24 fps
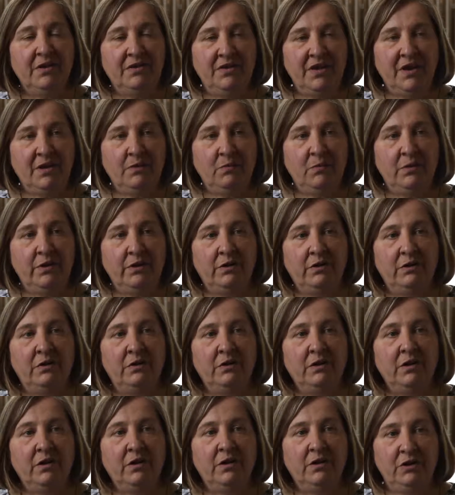they
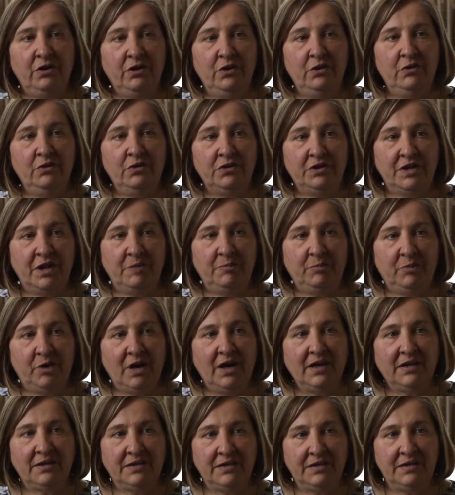will use their
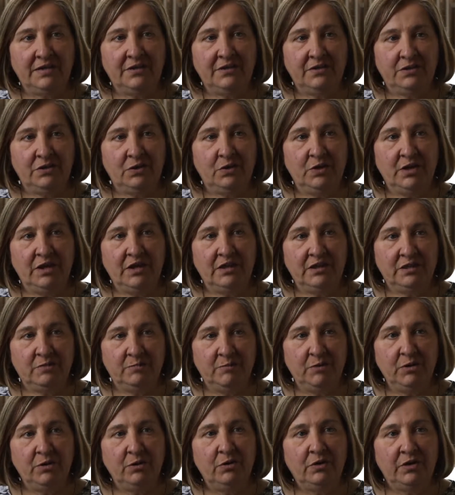practice to
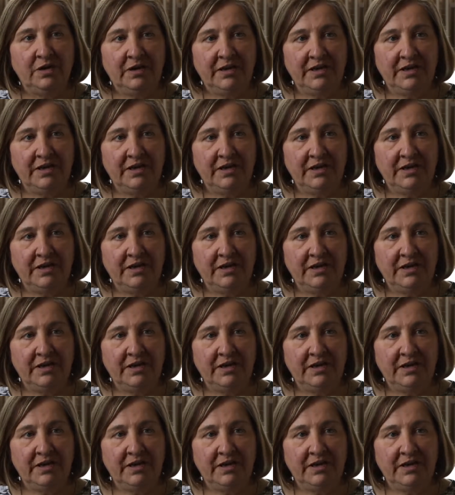explore